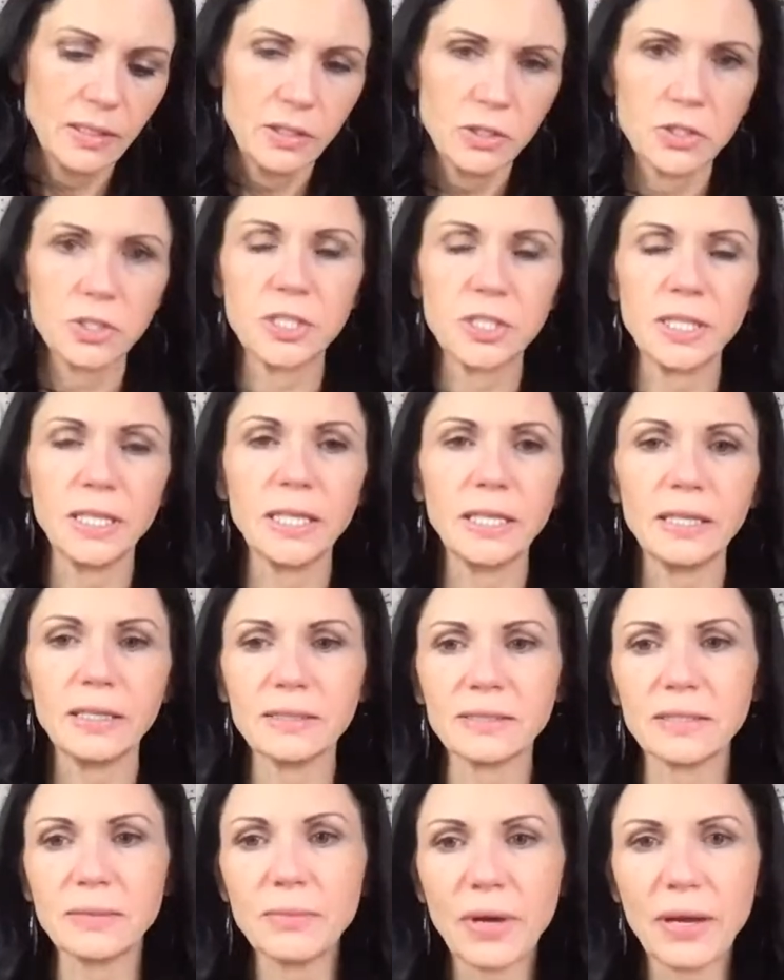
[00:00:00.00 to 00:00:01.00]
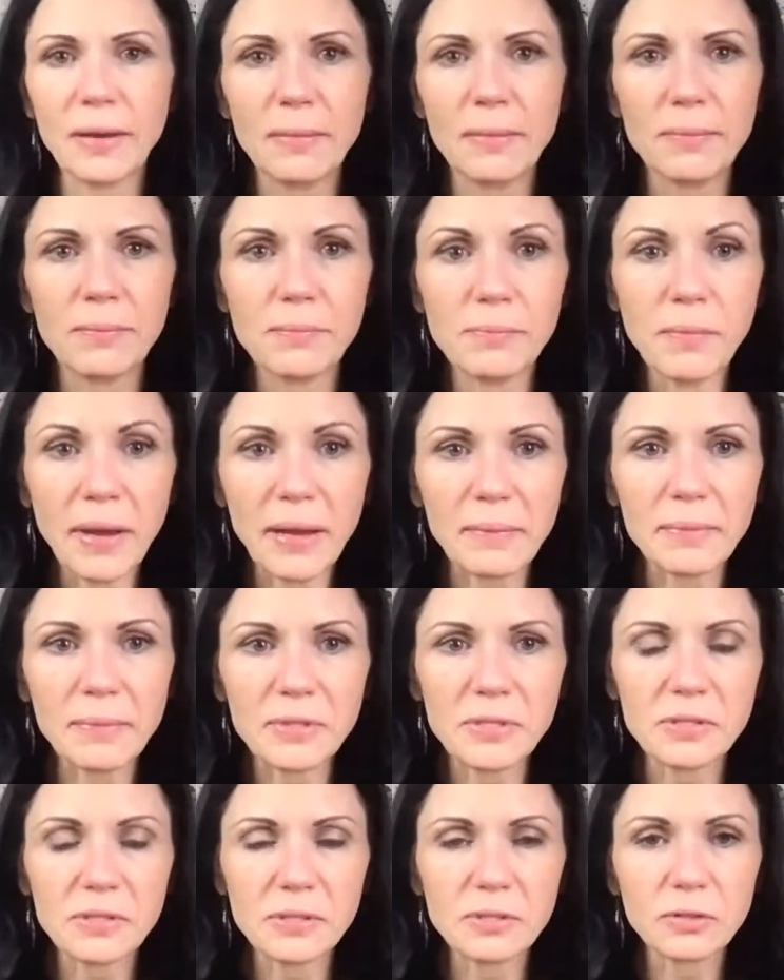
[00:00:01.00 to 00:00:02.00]
She is in my my
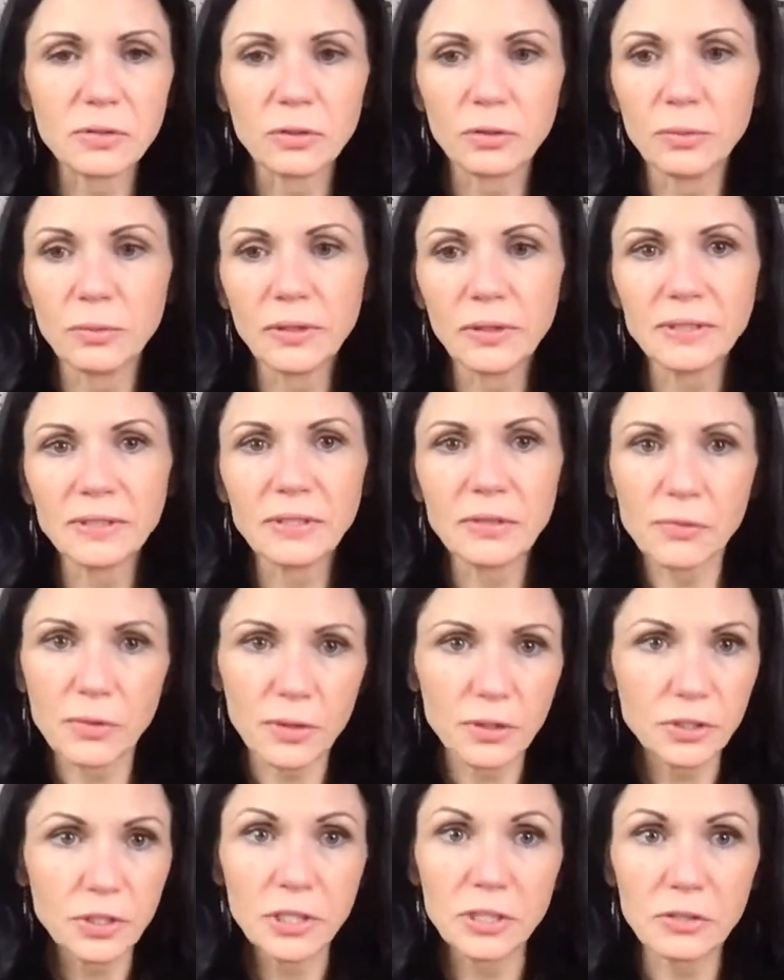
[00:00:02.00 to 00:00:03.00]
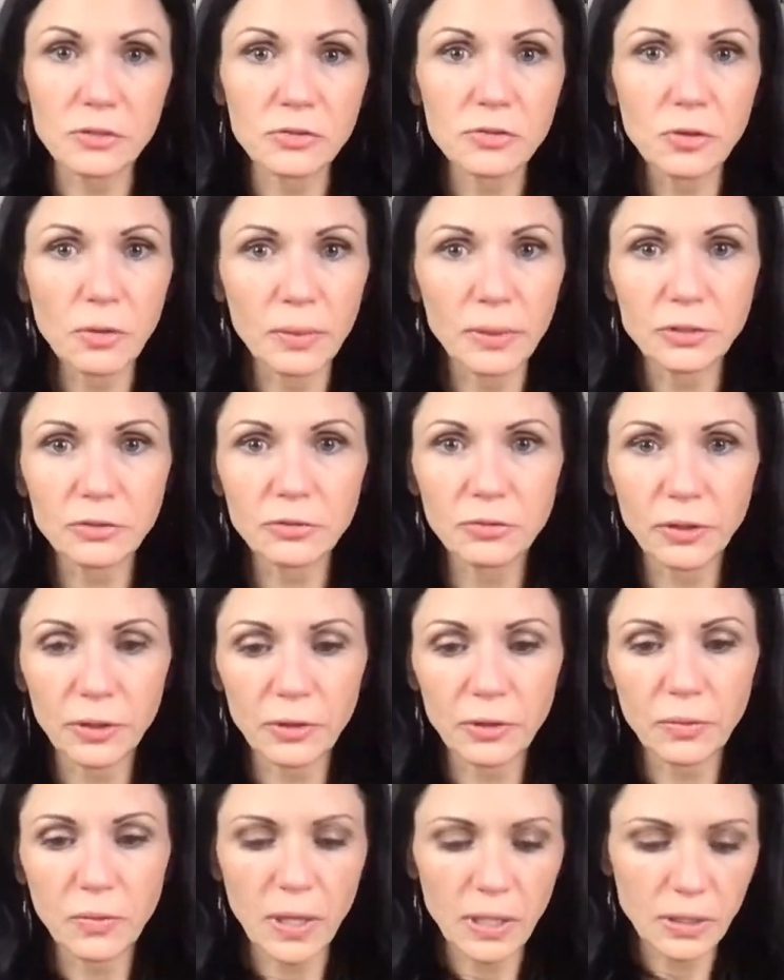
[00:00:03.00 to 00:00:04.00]
business group. You guys have she is so much fun
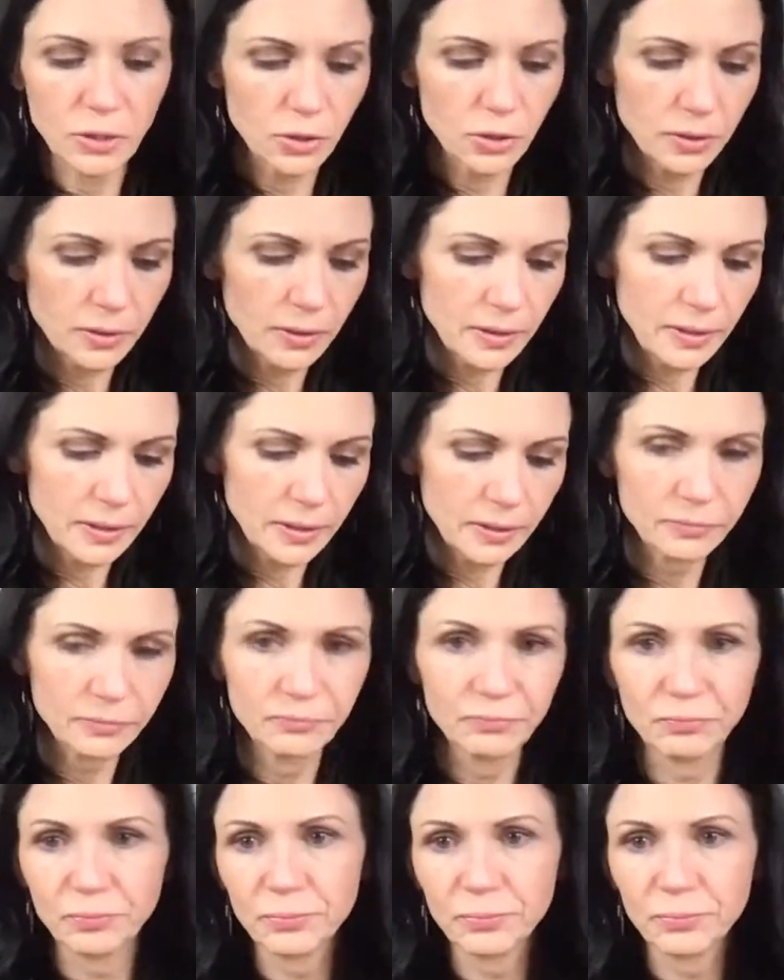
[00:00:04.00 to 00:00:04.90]
to watch online